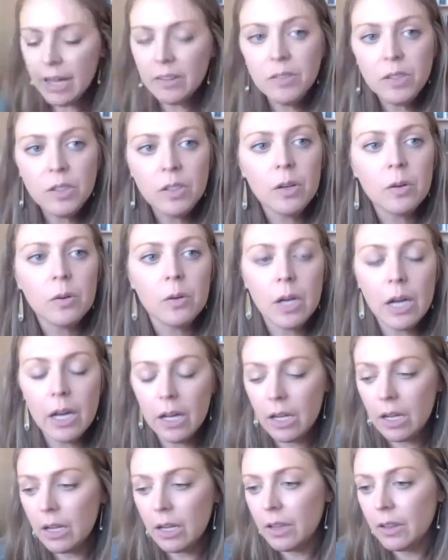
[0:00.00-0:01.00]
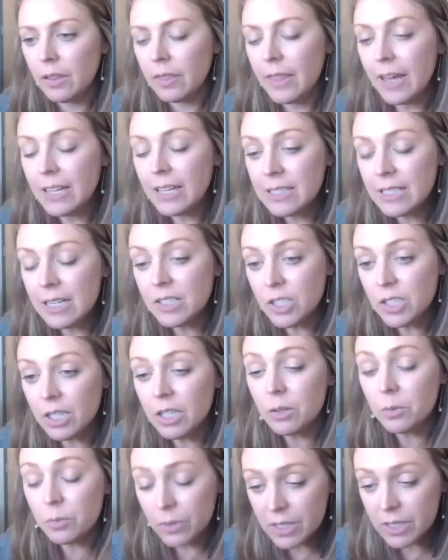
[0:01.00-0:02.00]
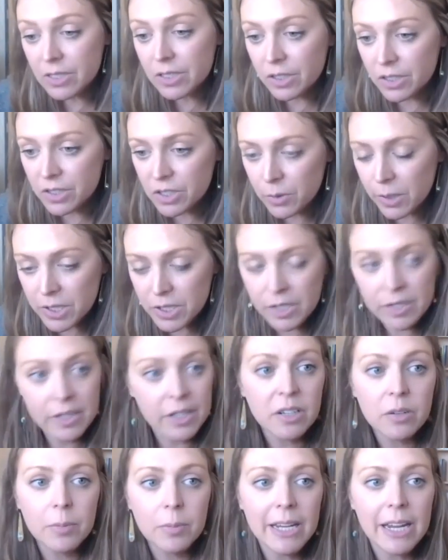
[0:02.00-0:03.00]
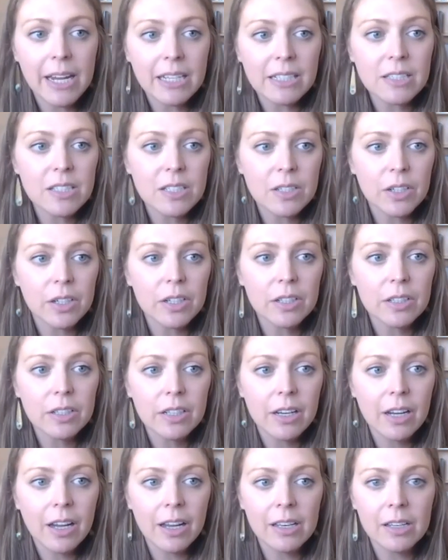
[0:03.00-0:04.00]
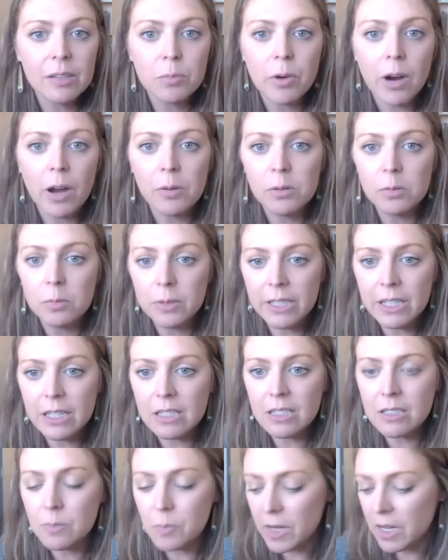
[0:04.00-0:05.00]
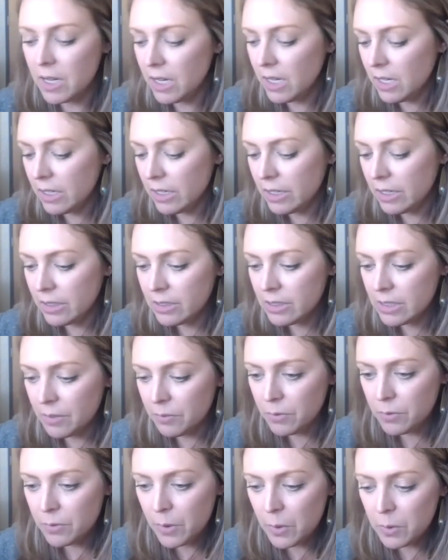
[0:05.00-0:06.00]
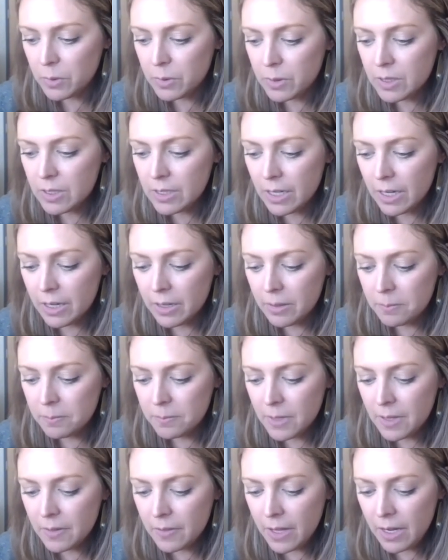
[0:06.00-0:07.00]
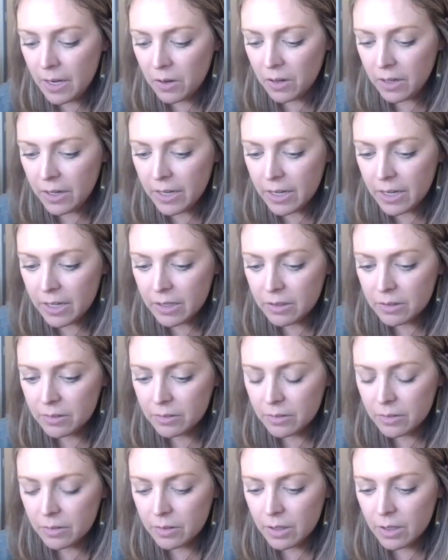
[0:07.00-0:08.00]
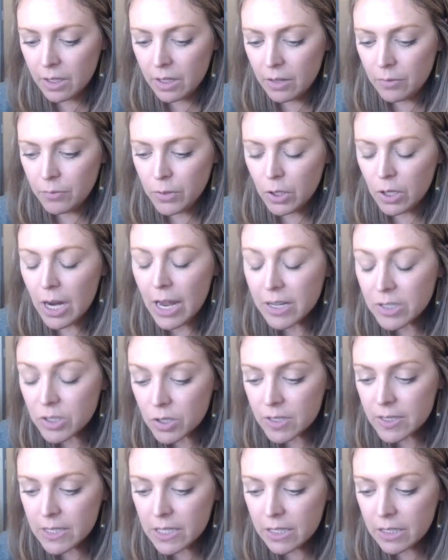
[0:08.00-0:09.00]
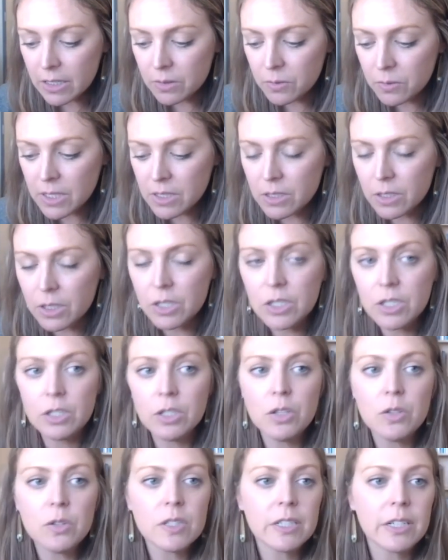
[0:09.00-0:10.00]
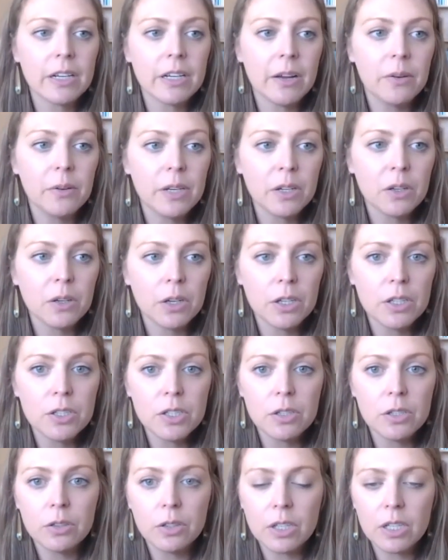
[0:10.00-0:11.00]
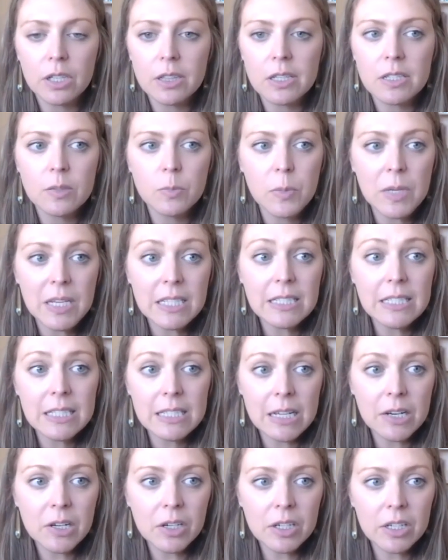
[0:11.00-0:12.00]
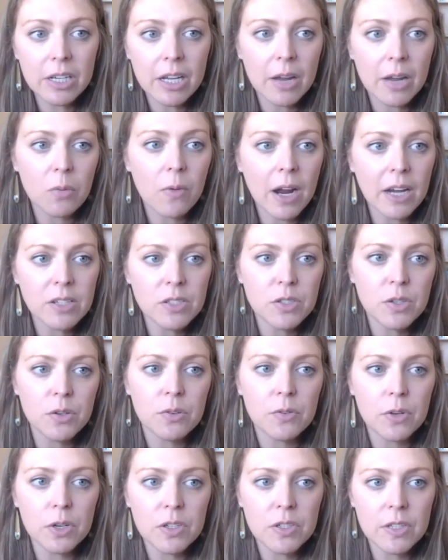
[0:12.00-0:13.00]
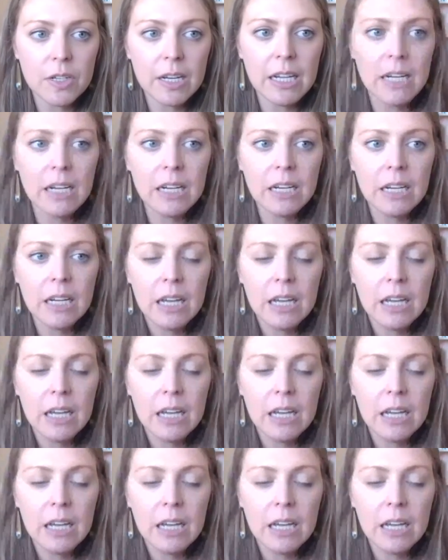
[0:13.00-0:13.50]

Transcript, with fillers: you know, that's actually a research question that can be answered and probably is by some folks um, in the area. If you're interested in research in Houston, I would encourage you to look at the SSPEED Center at Rice University.